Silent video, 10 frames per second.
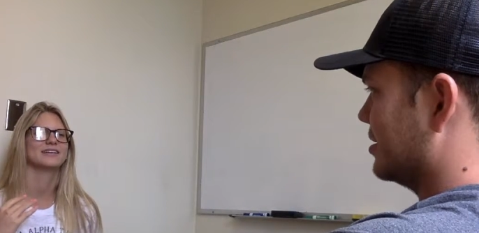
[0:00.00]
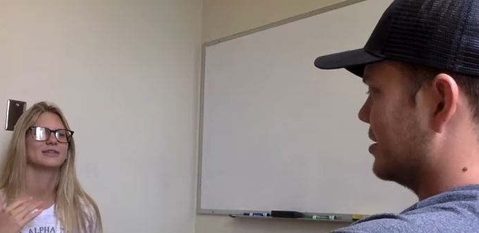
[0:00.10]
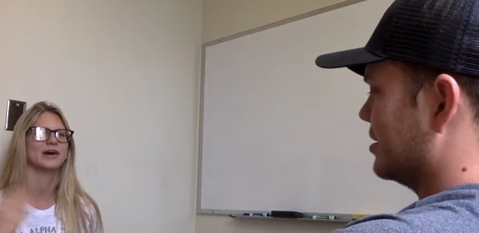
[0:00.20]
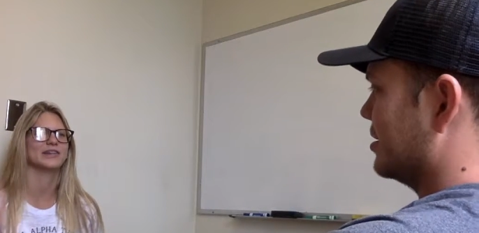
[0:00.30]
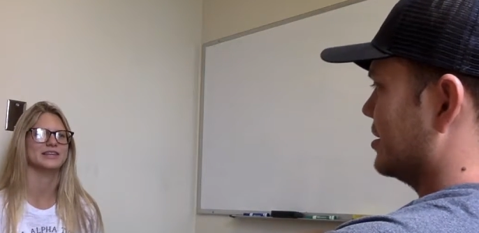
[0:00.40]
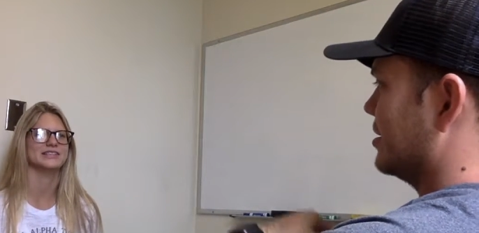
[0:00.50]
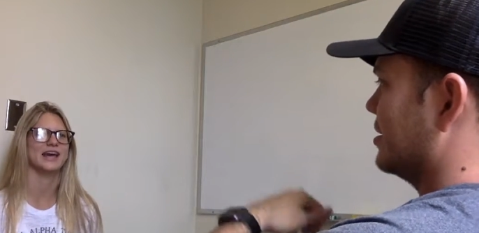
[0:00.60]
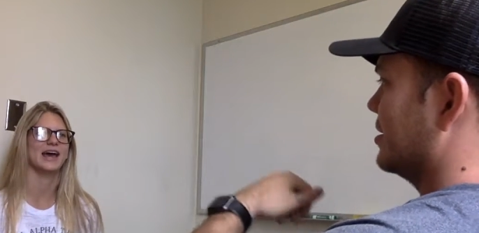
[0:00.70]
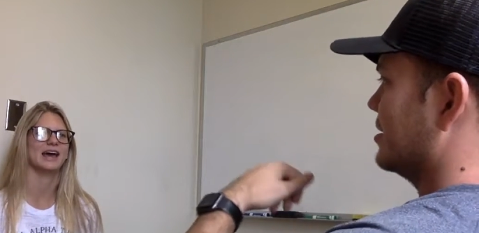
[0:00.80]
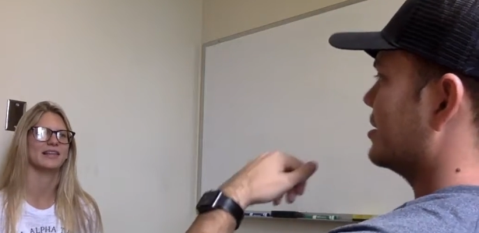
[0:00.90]
Speaker 1: throughout the
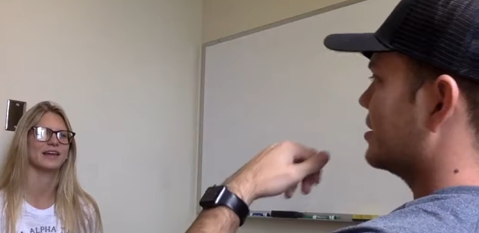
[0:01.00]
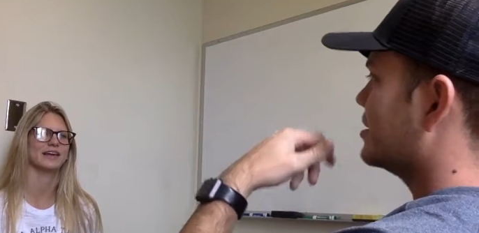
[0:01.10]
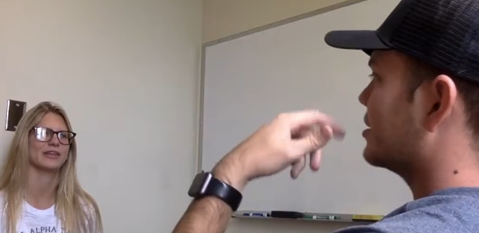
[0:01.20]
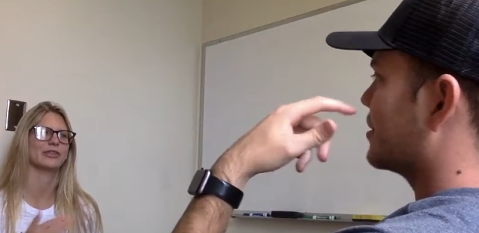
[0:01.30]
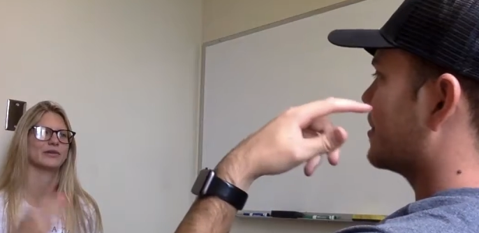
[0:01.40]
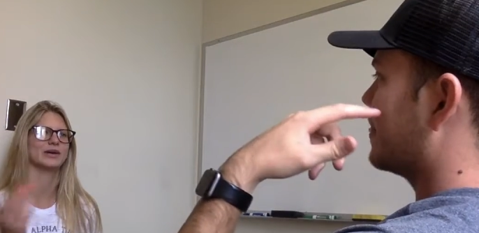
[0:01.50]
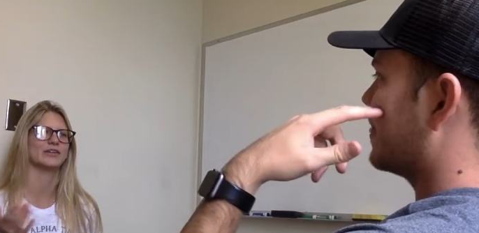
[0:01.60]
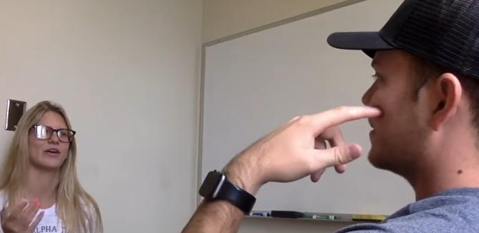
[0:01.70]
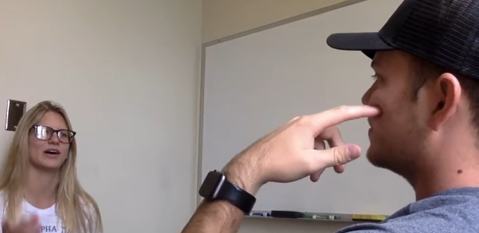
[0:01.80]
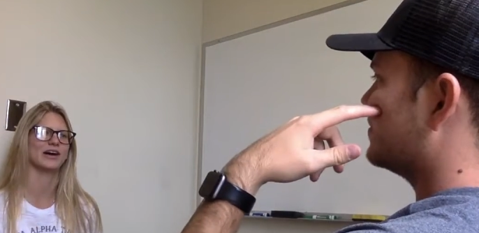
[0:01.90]
day. Like at three
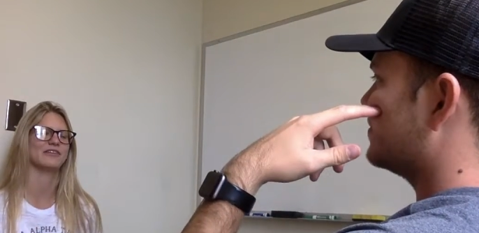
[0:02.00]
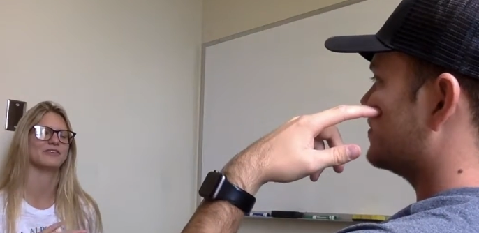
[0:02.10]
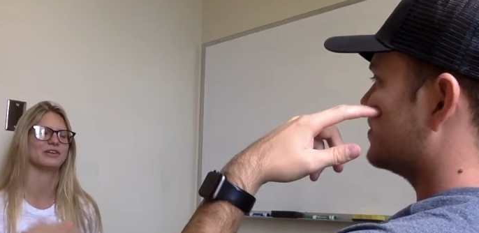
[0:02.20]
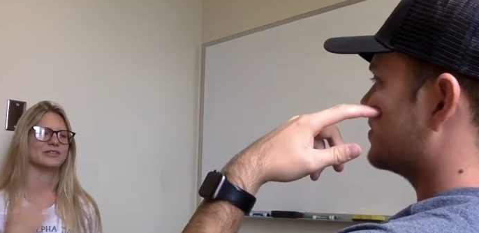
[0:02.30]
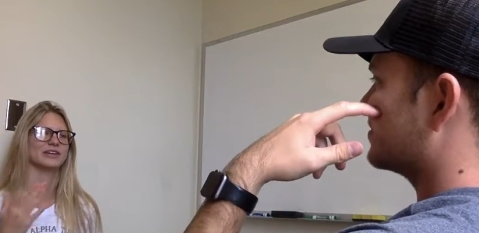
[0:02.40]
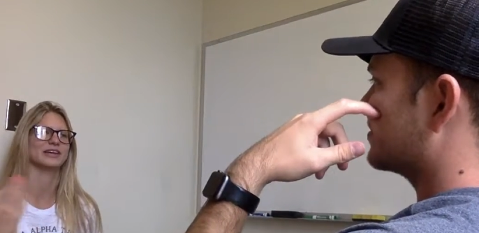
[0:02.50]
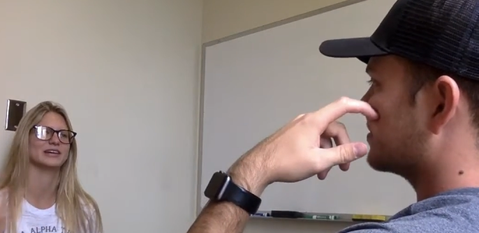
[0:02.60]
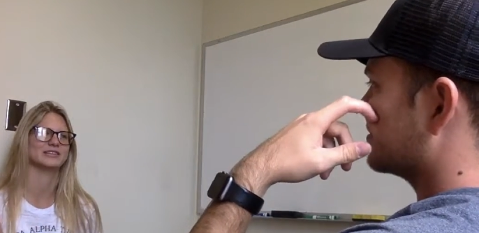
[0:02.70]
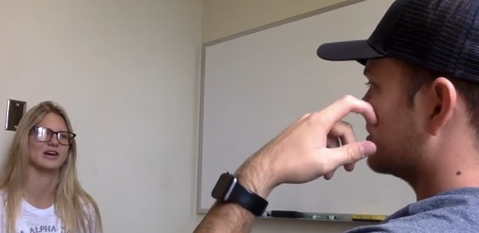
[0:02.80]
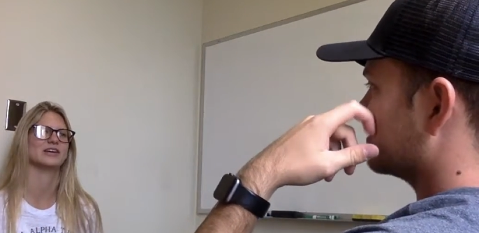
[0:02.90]
o'clock, I feel really
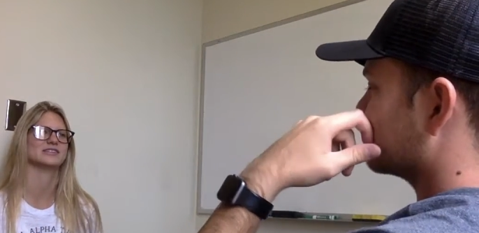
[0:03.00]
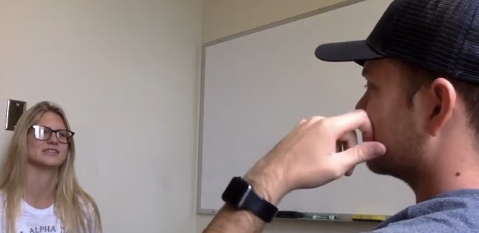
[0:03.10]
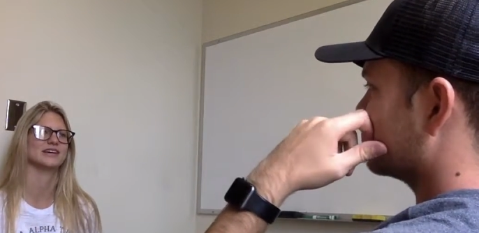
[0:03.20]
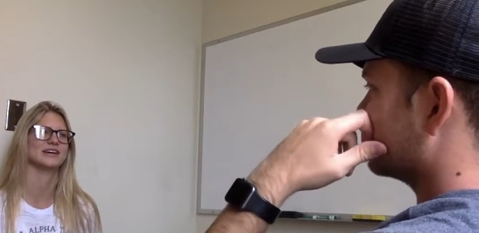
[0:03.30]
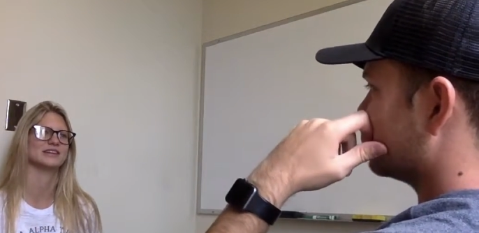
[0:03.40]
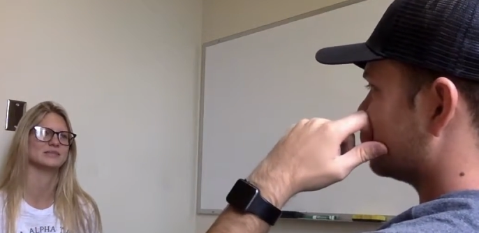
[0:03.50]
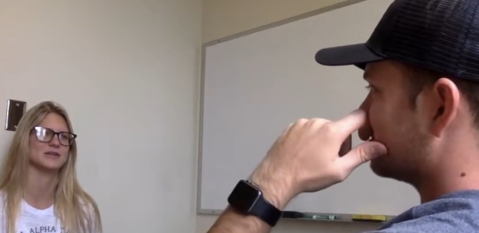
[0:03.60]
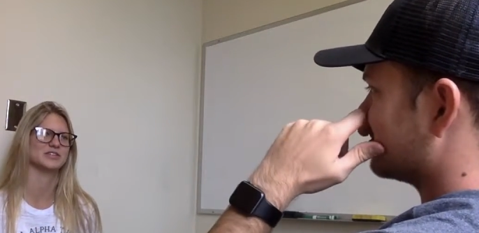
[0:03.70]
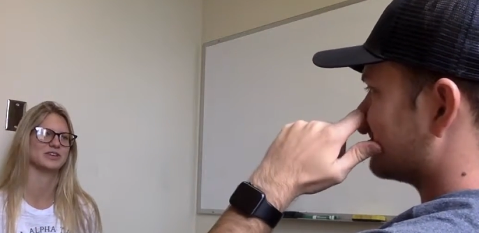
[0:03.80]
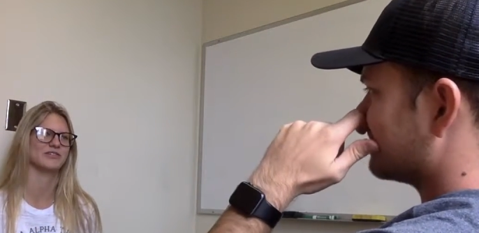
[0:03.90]
exhausted, mm-hmm.
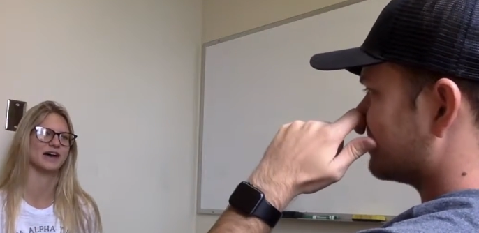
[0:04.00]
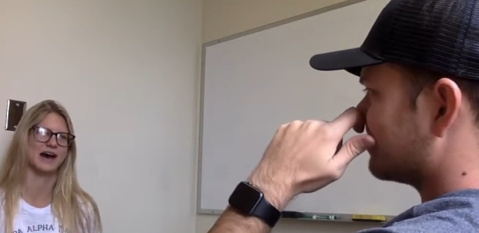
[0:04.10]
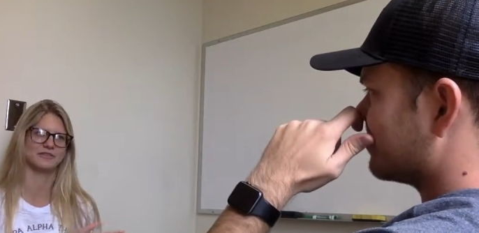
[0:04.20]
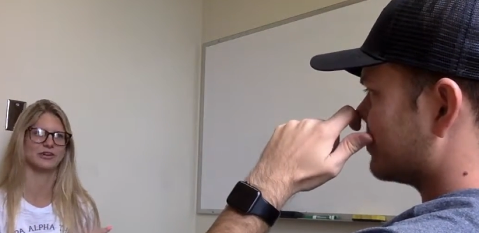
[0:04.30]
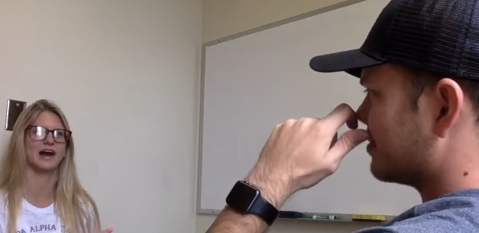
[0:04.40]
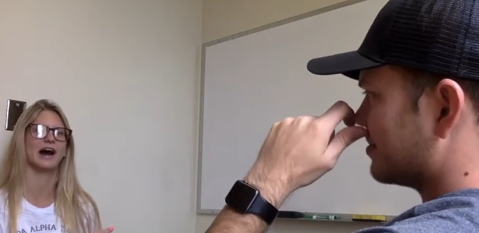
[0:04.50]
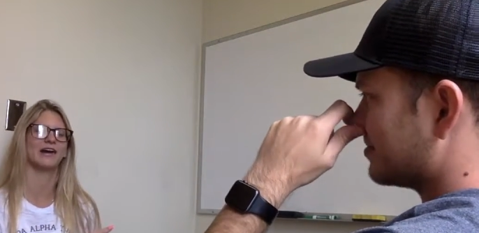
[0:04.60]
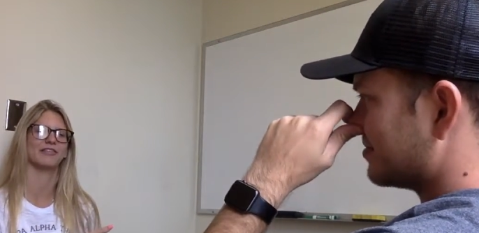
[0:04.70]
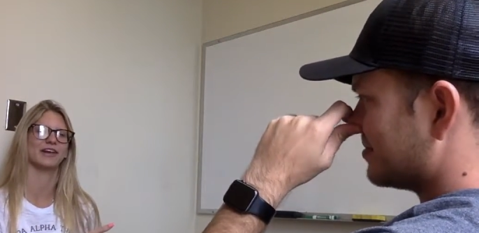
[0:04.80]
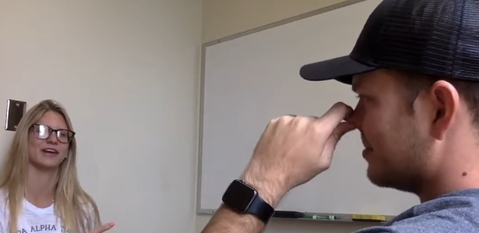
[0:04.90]
especially if after I
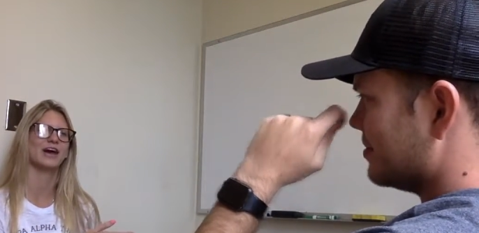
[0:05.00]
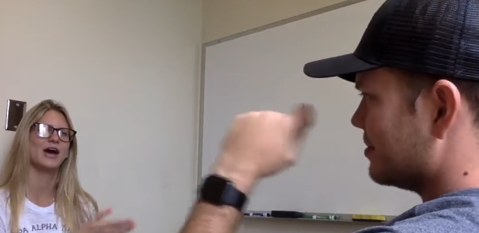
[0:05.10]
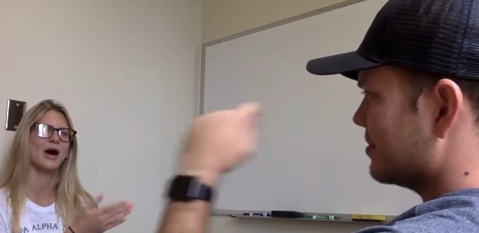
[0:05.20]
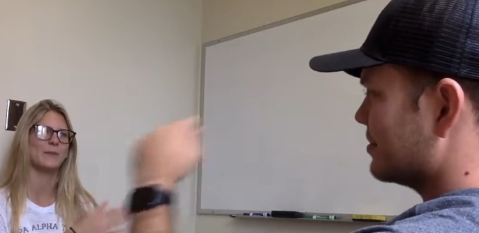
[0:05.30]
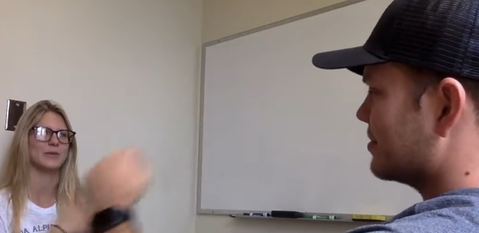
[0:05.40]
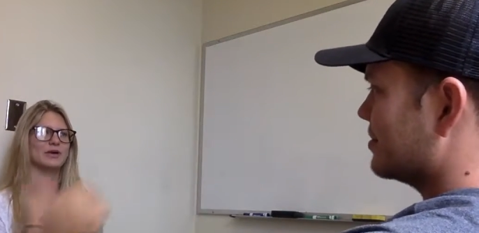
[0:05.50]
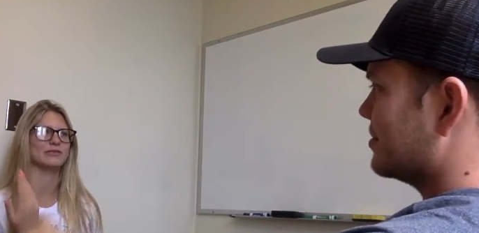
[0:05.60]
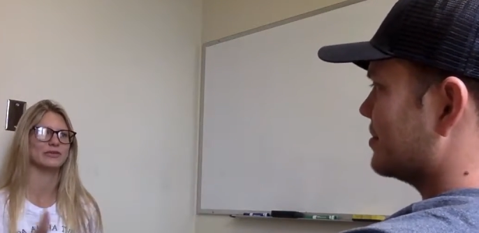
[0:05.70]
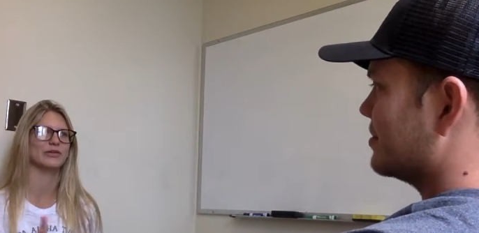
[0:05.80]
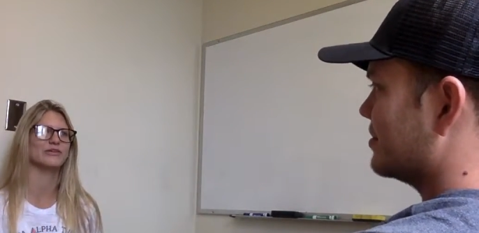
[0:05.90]
have like a meal
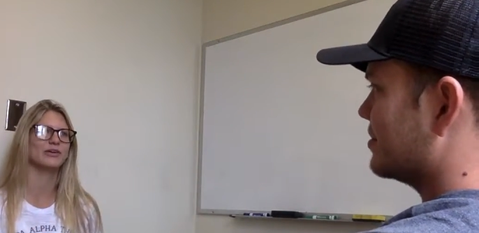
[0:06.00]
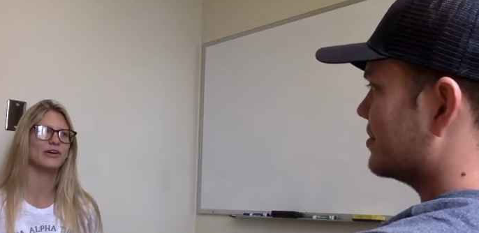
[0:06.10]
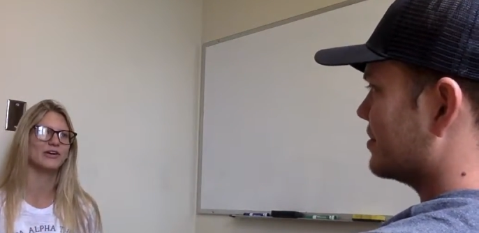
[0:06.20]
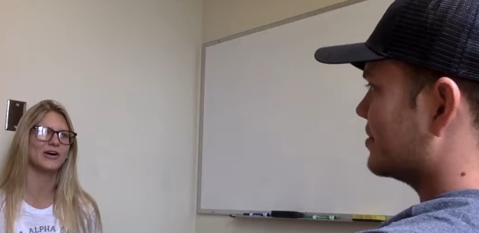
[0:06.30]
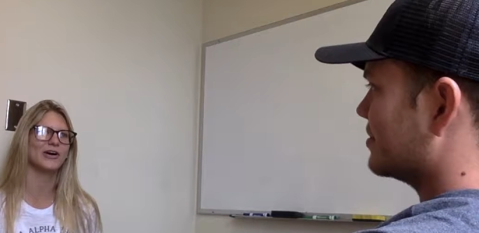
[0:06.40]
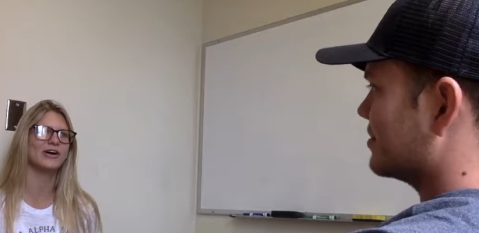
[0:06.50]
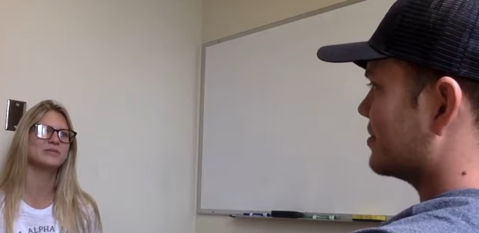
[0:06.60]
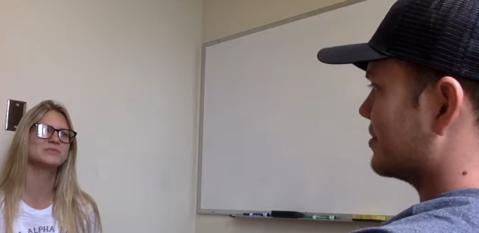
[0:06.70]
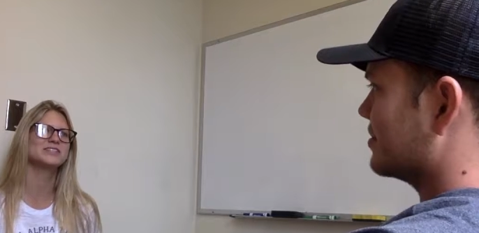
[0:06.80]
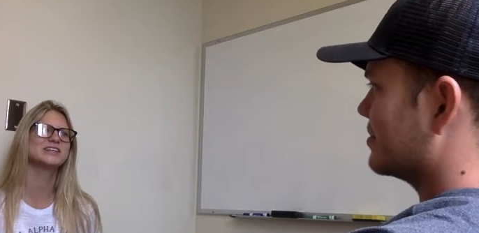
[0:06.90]
full of all
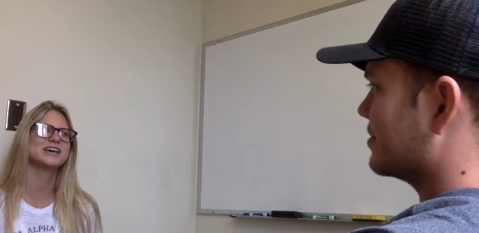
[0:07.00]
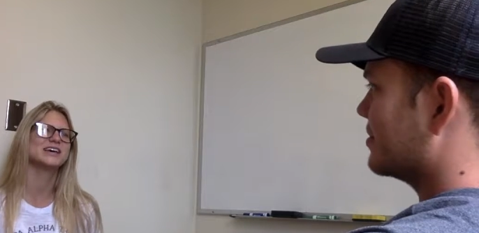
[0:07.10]
carbs.